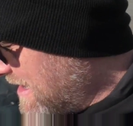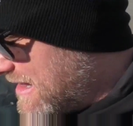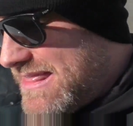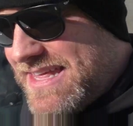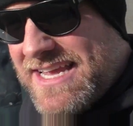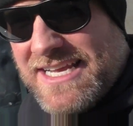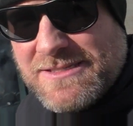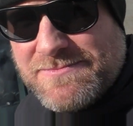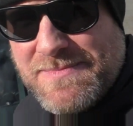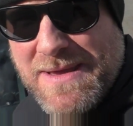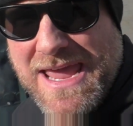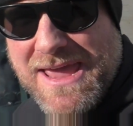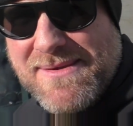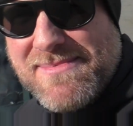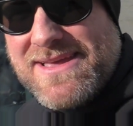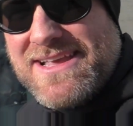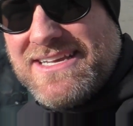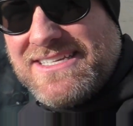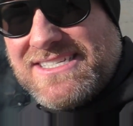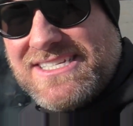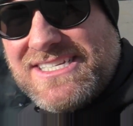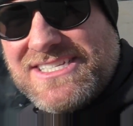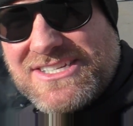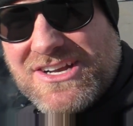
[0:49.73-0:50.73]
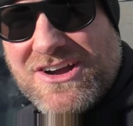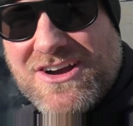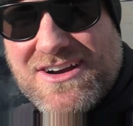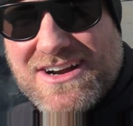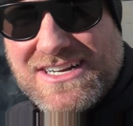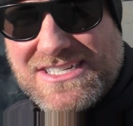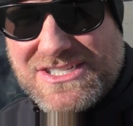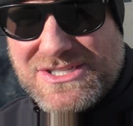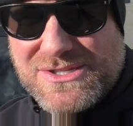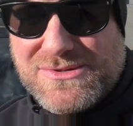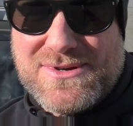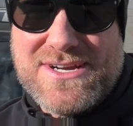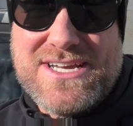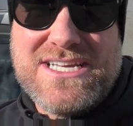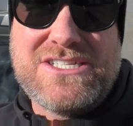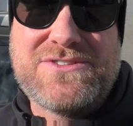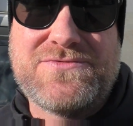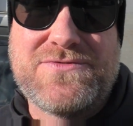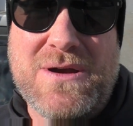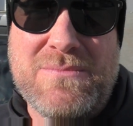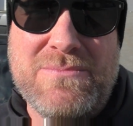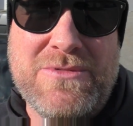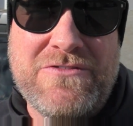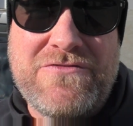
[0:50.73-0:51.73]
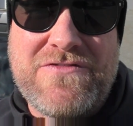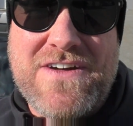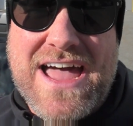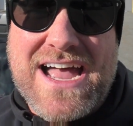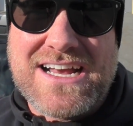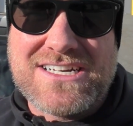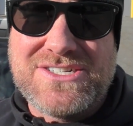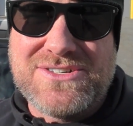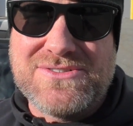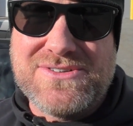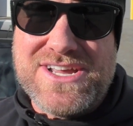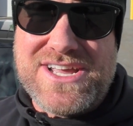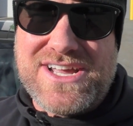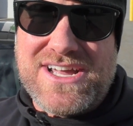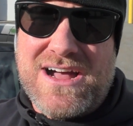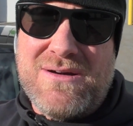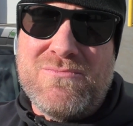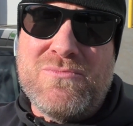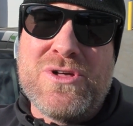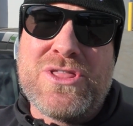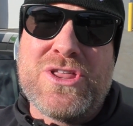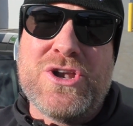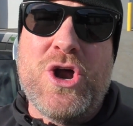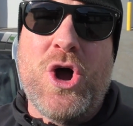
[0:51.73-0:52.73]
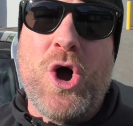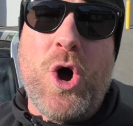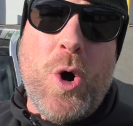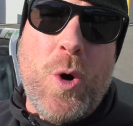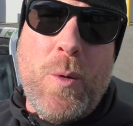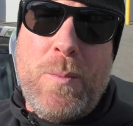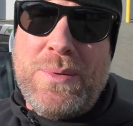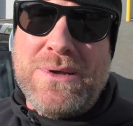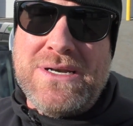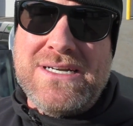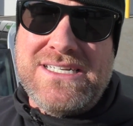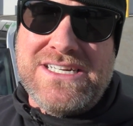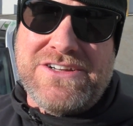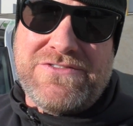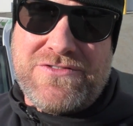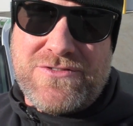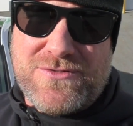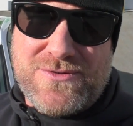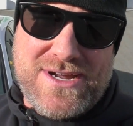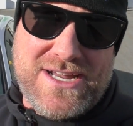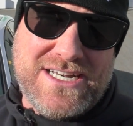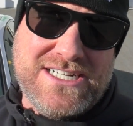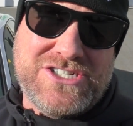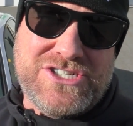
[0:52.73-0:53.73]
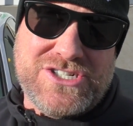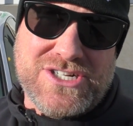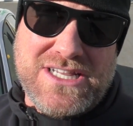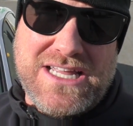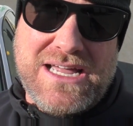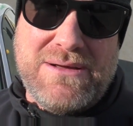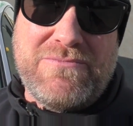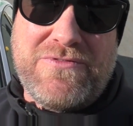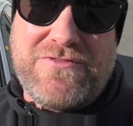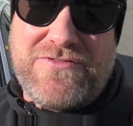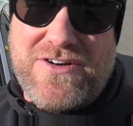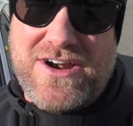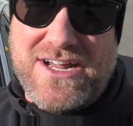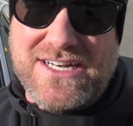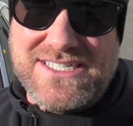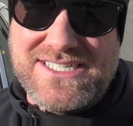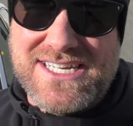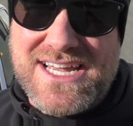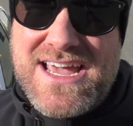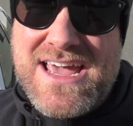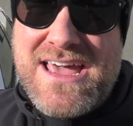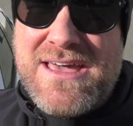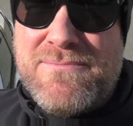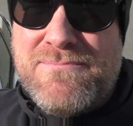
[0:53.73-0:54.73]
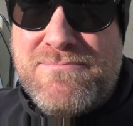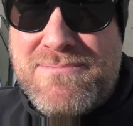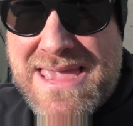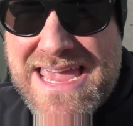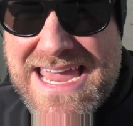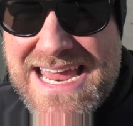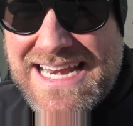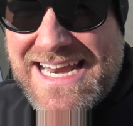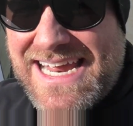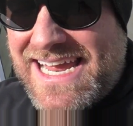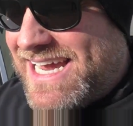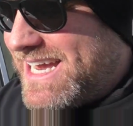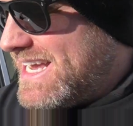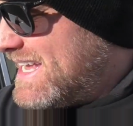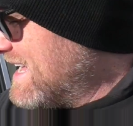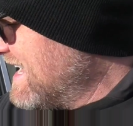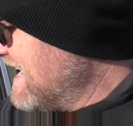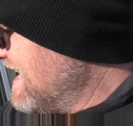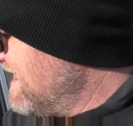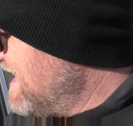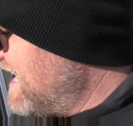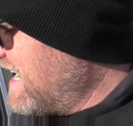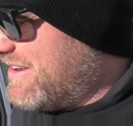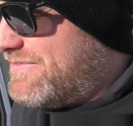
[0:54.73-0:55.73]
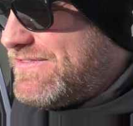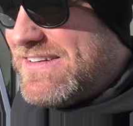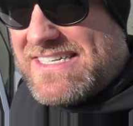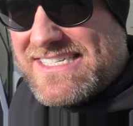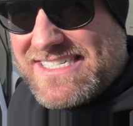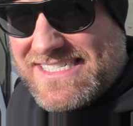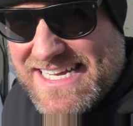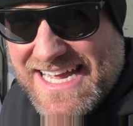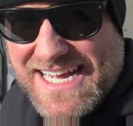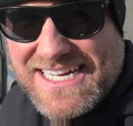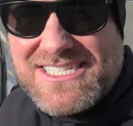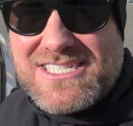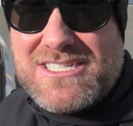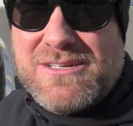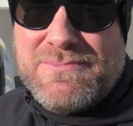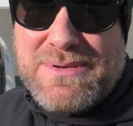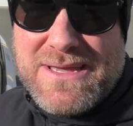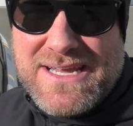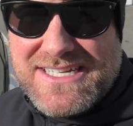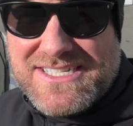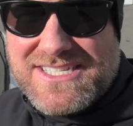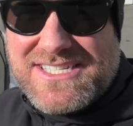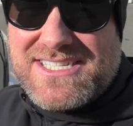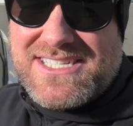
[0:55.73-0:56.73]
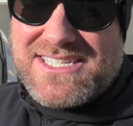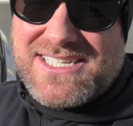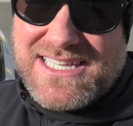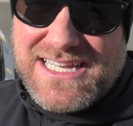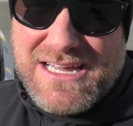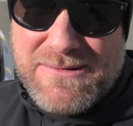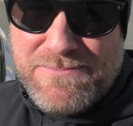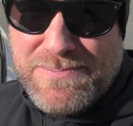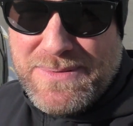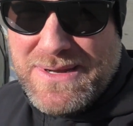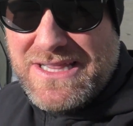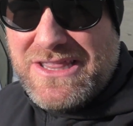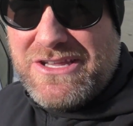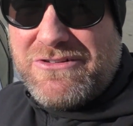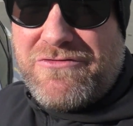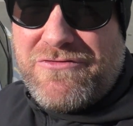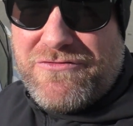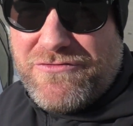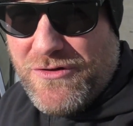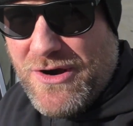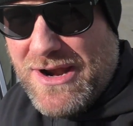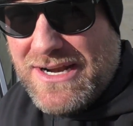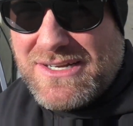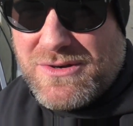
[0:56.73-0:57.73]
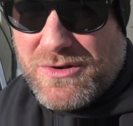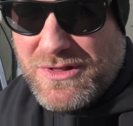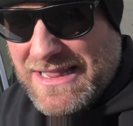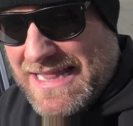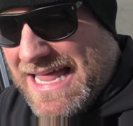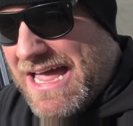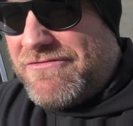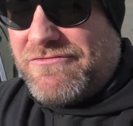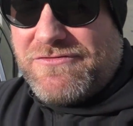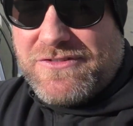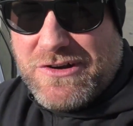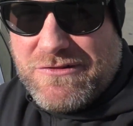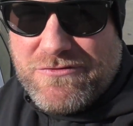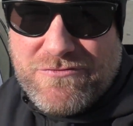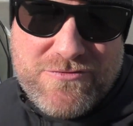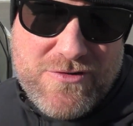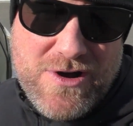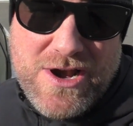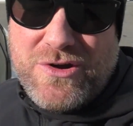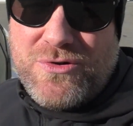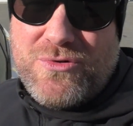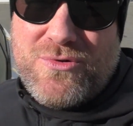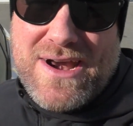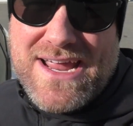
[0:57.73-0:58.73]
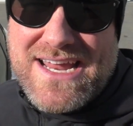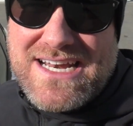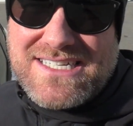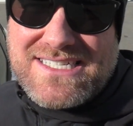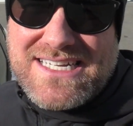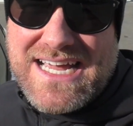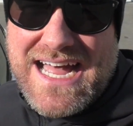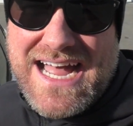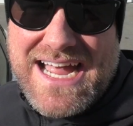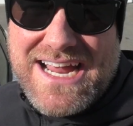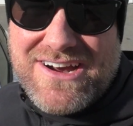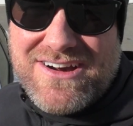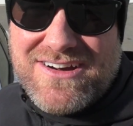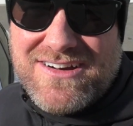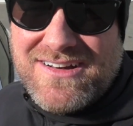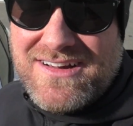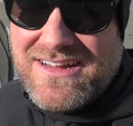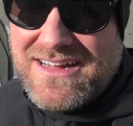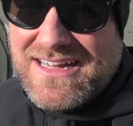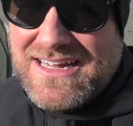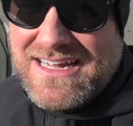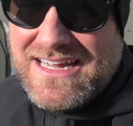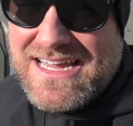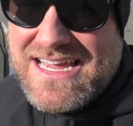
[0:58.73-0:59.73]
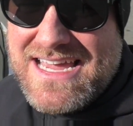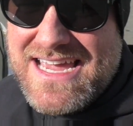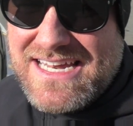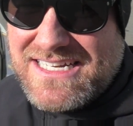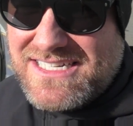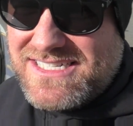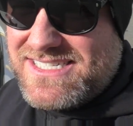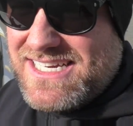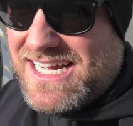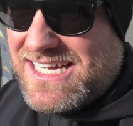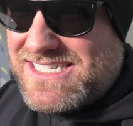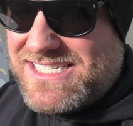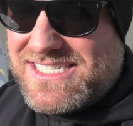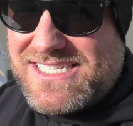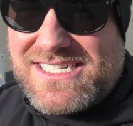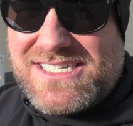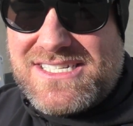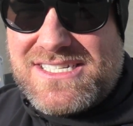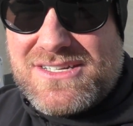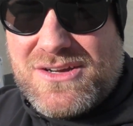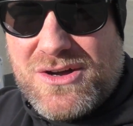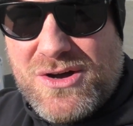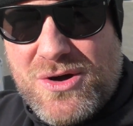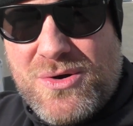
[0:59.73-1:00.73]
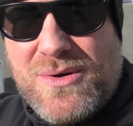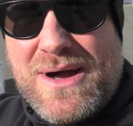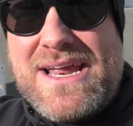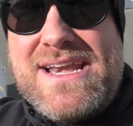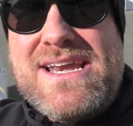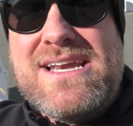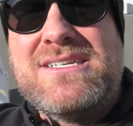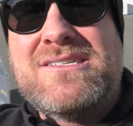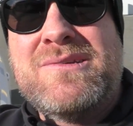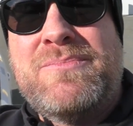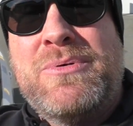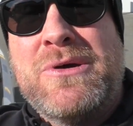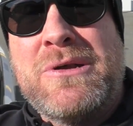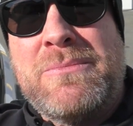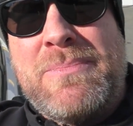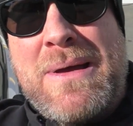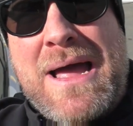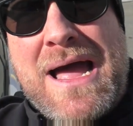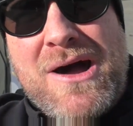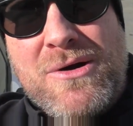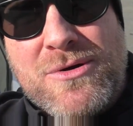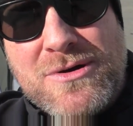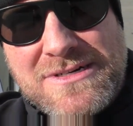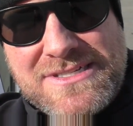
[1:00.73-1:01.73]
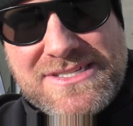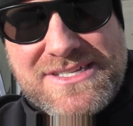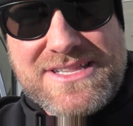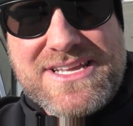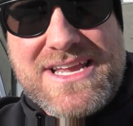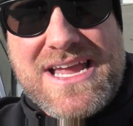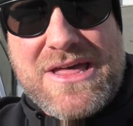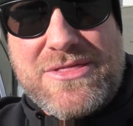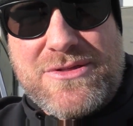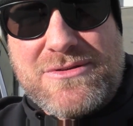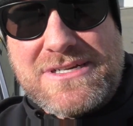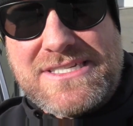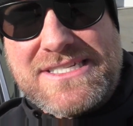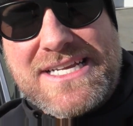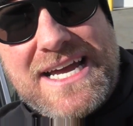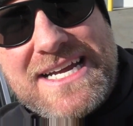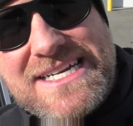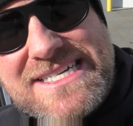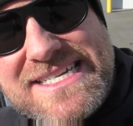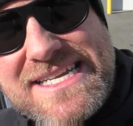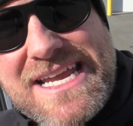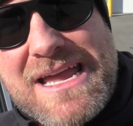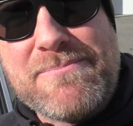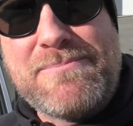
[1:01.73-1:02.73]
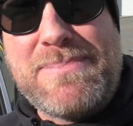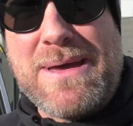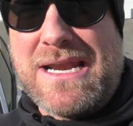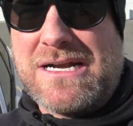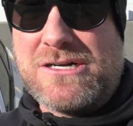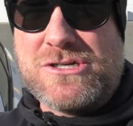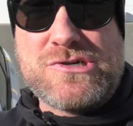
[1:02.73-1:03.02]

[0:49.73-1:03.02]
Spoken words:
these babies, these RS3s from the factory, come with an open differential up front, meaning that if it detects a bit of slip in the front left or front right tire, it doesn't, oh, I need to put power to the other side to get better